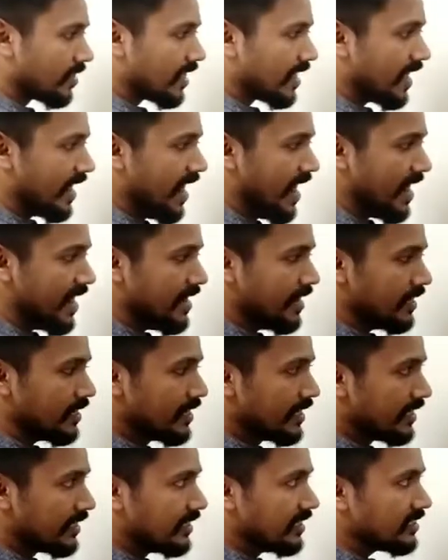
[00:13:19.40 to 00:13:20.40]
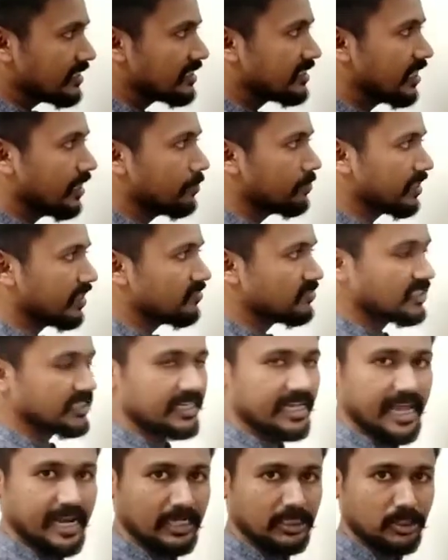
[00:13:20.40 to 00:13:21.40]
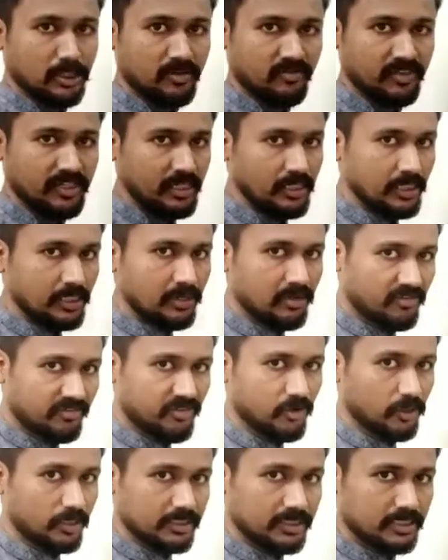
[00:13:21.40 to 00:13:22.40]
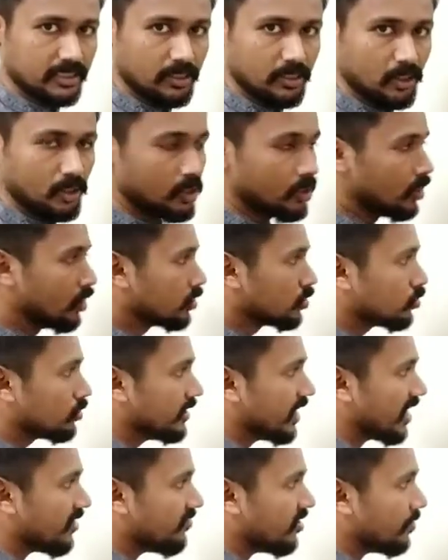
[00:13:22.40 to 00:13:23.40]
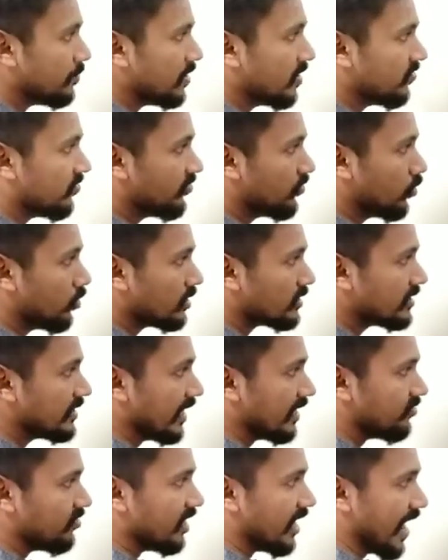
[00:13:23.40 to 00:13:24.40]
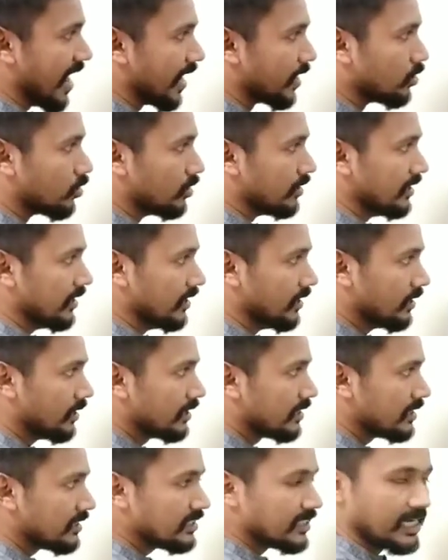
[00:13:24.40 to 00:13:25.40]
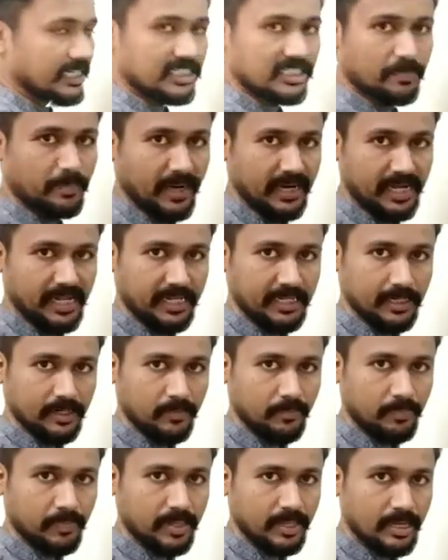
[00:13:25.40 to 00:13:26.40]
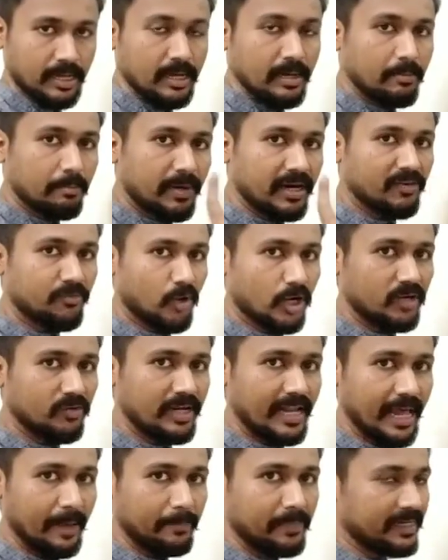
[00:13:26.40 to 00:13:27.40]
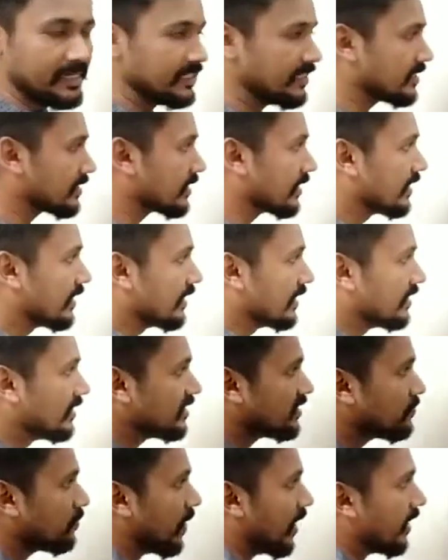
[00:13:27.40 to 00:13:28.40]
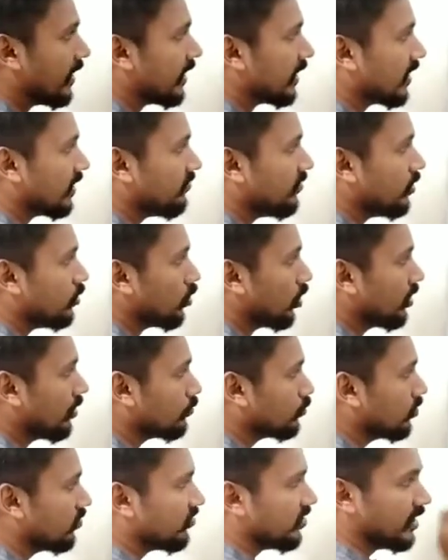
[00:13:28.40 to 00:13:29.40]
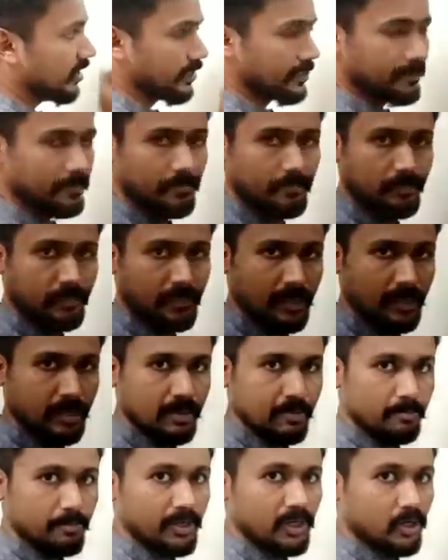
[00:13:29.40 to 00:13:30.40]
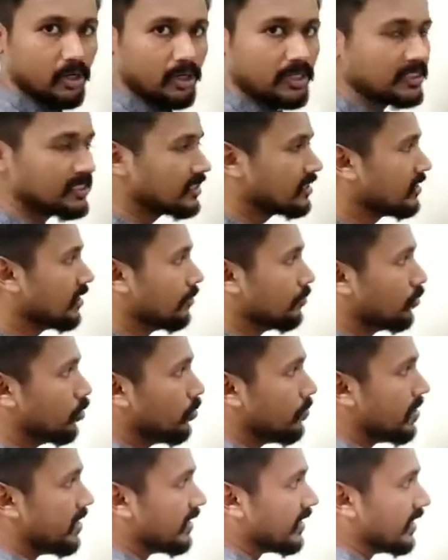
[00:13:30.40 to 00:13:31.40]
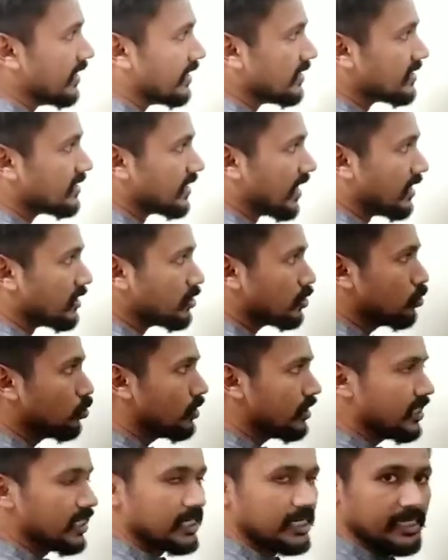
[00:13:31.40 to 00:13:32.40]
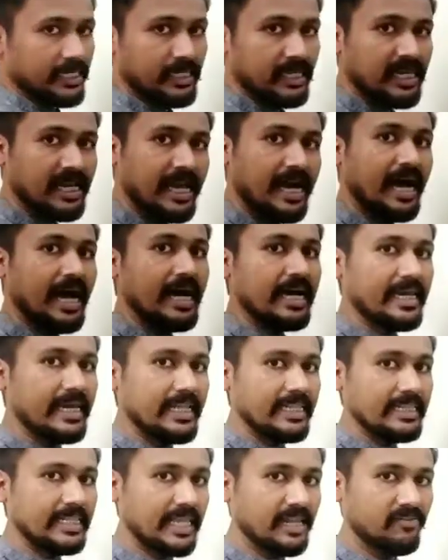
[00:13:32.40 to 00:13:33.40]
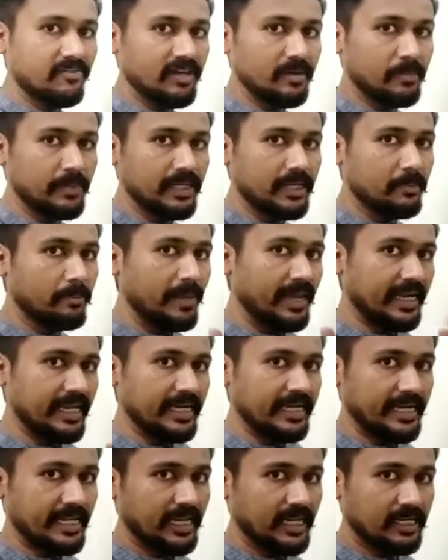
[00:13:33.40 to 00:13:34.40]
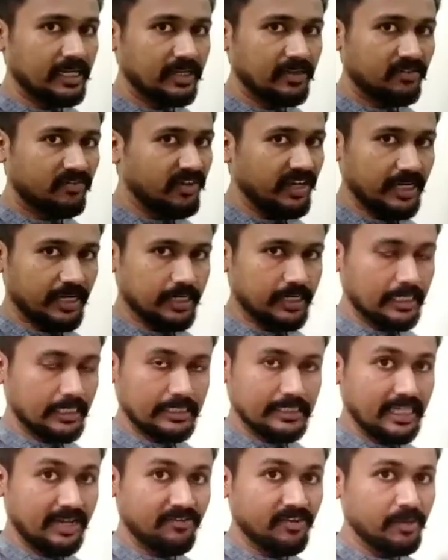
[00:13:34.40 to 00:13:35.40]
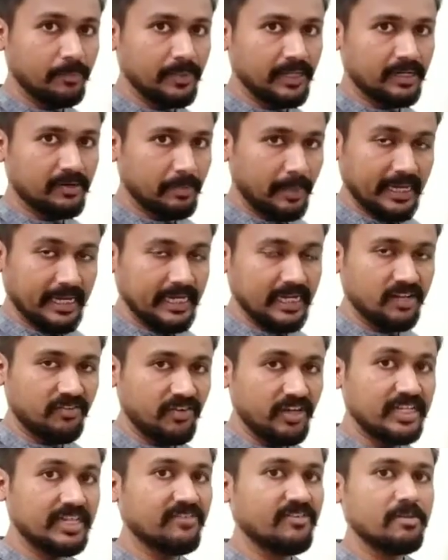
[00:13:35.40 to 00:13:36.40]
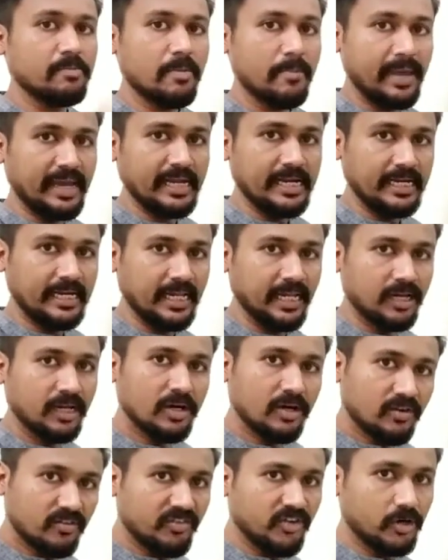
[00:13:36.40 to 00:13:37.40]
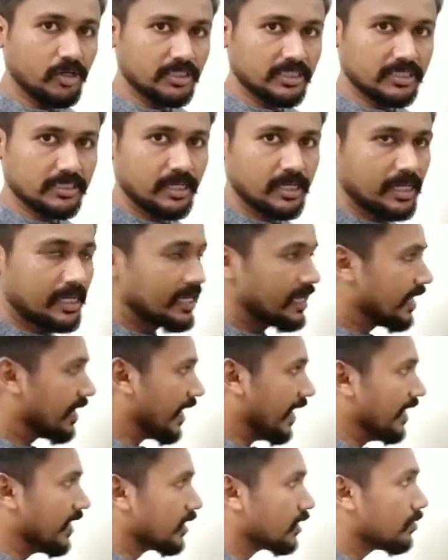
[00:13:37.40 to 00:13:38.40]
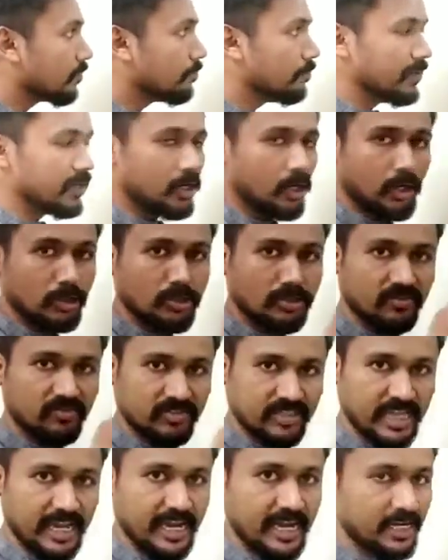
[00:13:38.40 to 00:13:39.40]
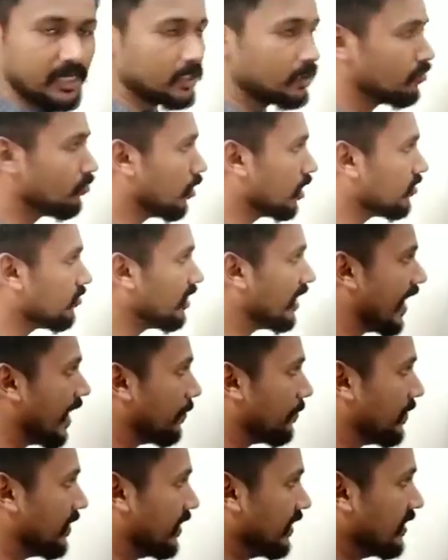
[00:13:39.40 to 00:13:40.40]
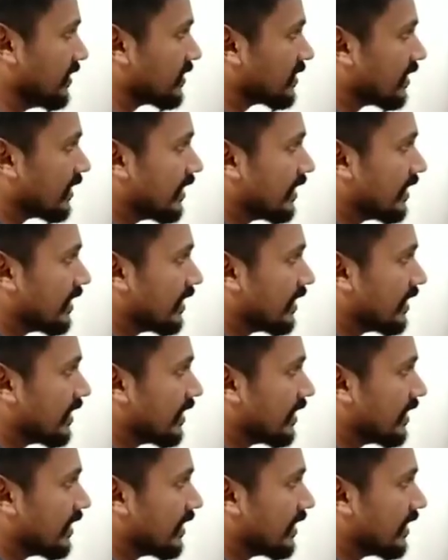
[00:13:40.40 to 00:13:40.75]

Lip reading: and this thumb gives the direction of the force. So there will be a force that will act on the charged particle. But what will happen is, this particle will not move here, because the moment it starts to turn, again there will be a magnetic field. There will be a magnetic field, there will be a magnetic force. Right? Because of that, what will happen is,